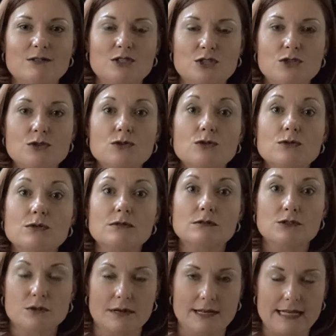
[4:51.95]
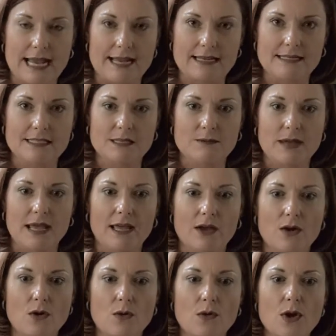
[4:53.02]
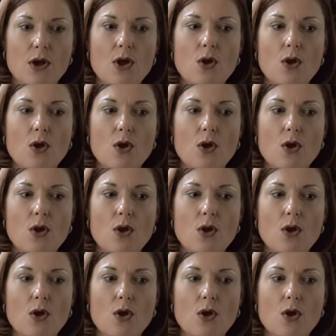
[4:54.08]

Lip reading: to Trinidad and Tobago